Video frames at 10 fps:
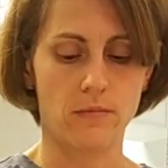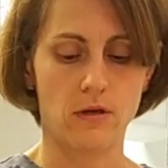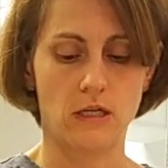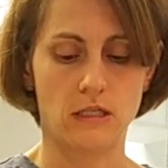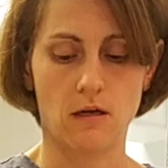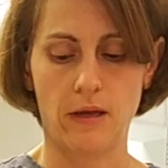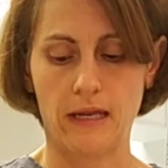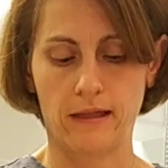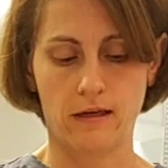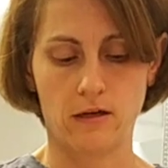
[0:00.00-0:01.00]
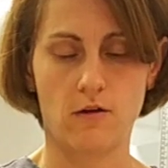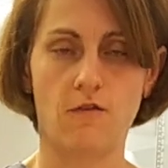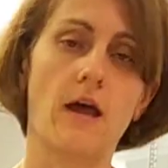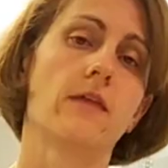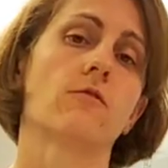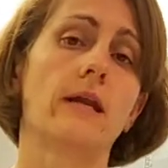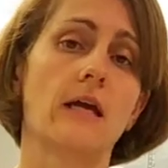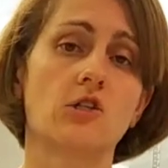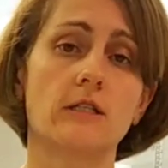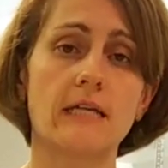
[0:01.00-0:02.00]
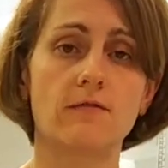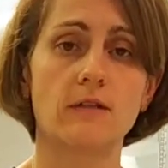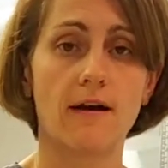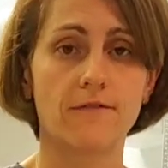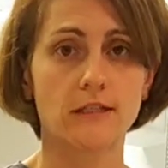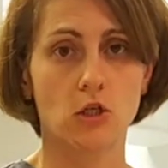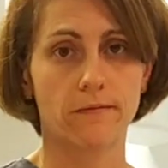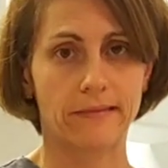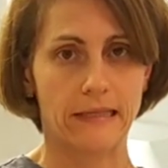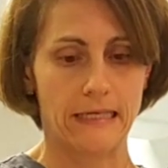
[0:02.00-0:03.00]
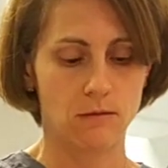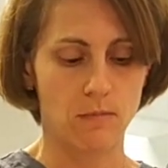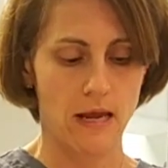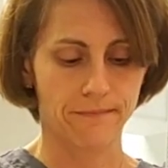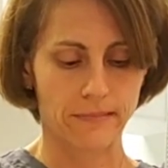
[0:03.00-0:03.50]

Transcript: you need to immediately notify the radiation safety officer. That's me.